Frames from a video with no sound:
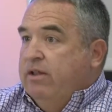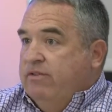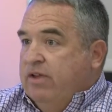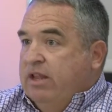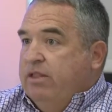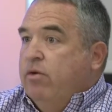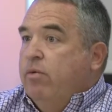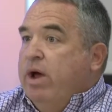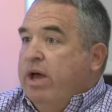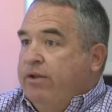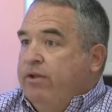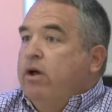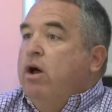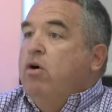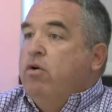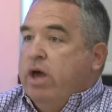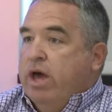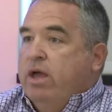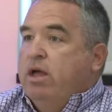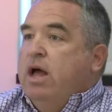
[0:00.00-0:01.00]
Is that the way?
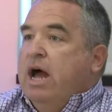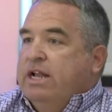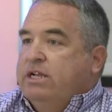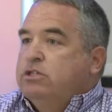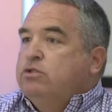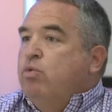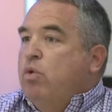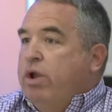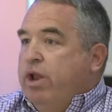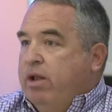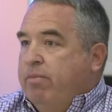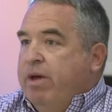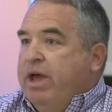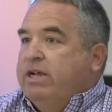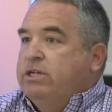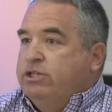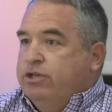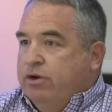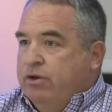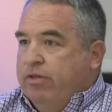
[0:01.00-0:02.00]
Okay. I just wanted to make
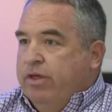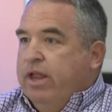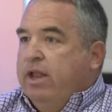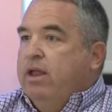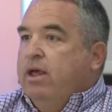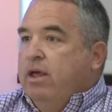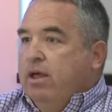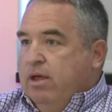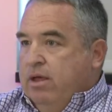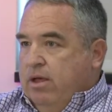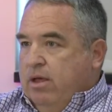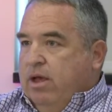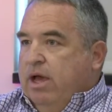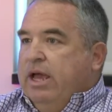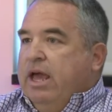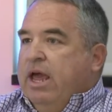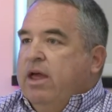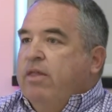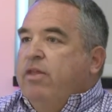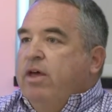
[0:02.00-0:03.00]
sure that,
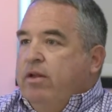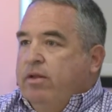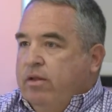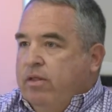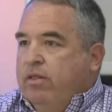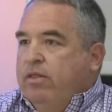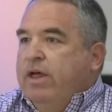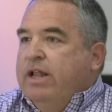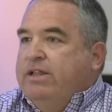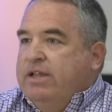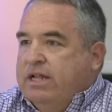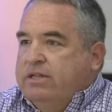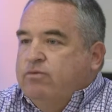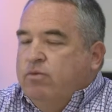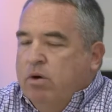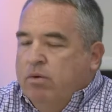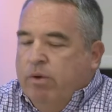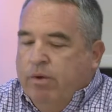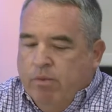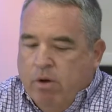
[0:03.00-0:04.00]
again, that's
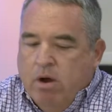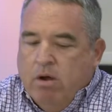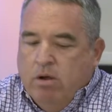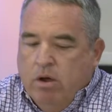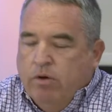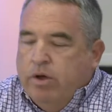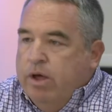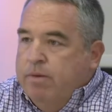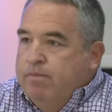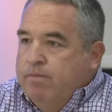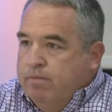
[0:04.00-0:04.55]
where we were. Okay.